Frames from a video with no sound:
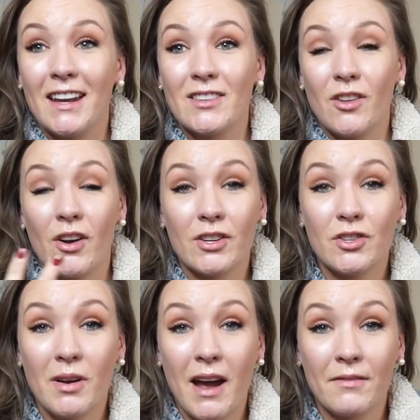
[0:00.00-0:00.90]
And as long
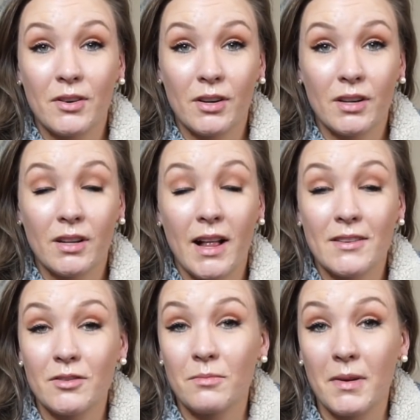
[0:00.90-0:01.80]
as you have good
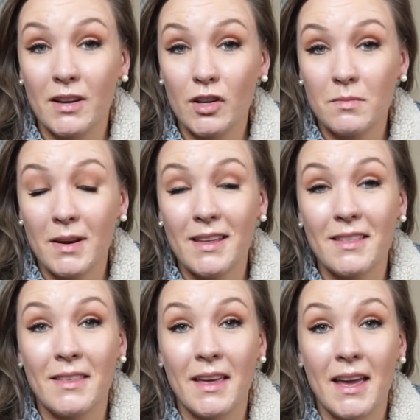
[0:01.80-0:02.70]
classroom
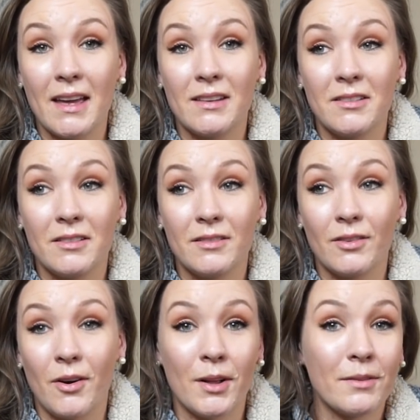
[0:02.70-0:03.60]
management, then
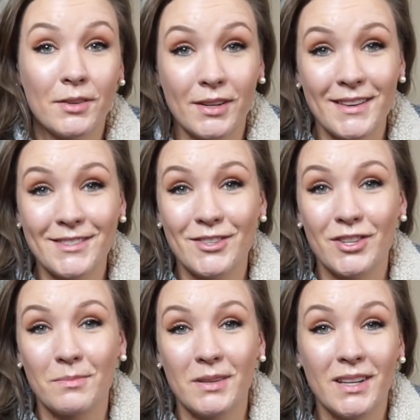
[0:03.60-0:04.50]
all of your classes
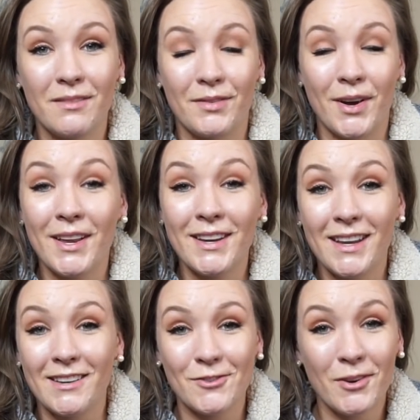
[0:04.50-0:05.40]
should be fun
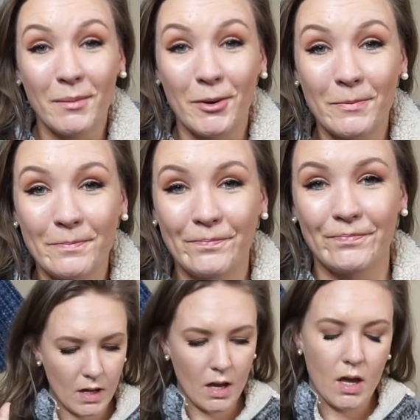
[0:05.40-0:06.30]
and enjoyable.
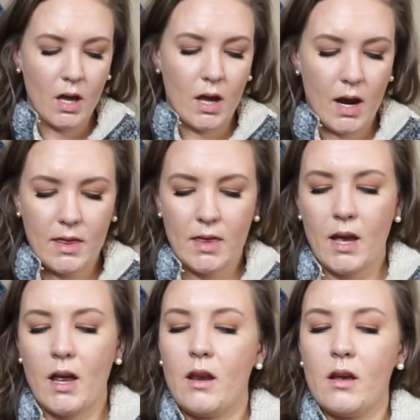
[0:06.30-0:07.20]
And
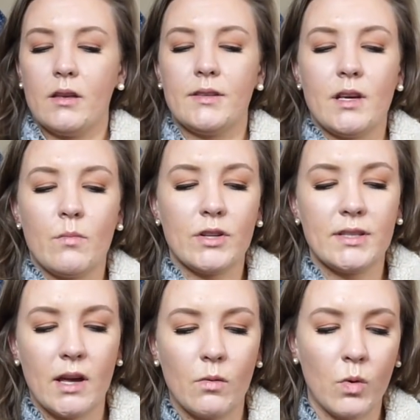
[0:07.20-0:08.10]
then someone
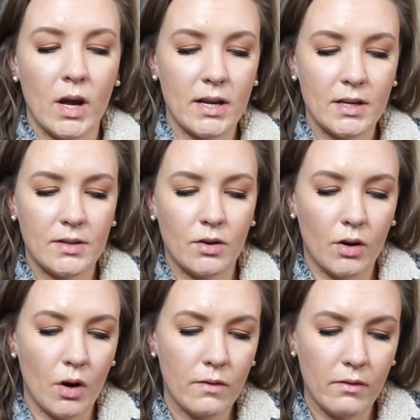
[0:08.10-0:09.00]
said, what is
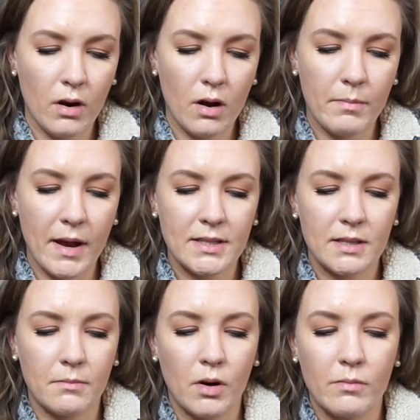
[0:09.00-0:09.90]
your overall
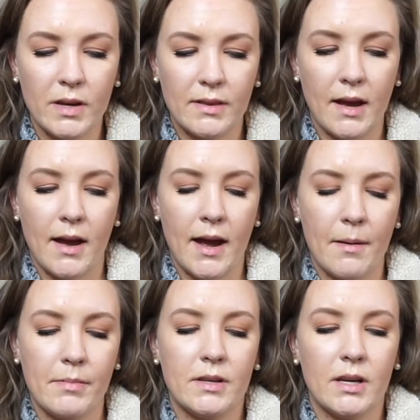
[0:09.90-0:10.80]
best moment that
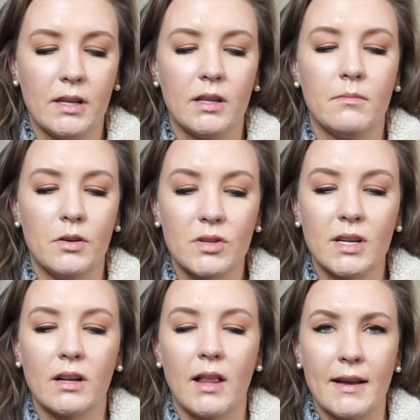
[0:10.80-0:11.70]
happened in the
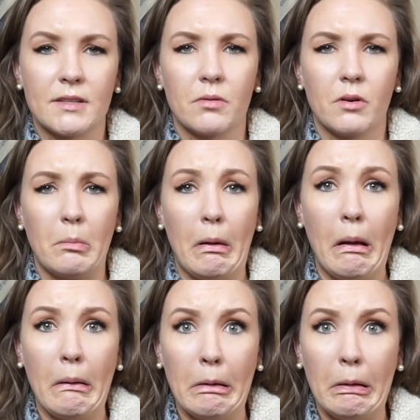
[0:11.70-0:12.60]
music classroom?
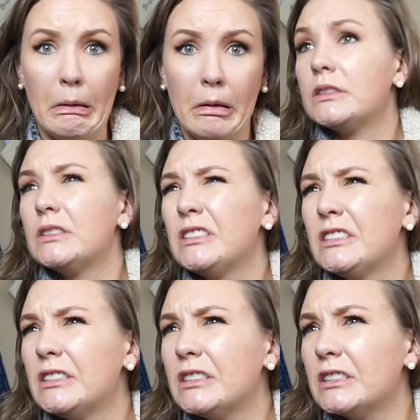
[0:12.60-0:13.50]

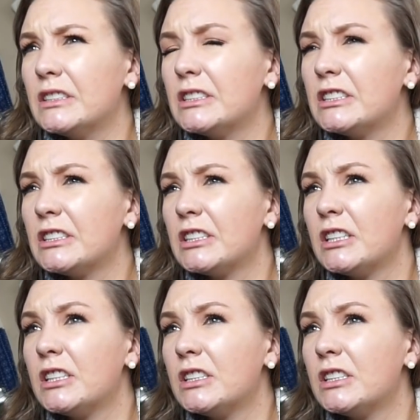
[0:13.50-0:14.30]
Ooh,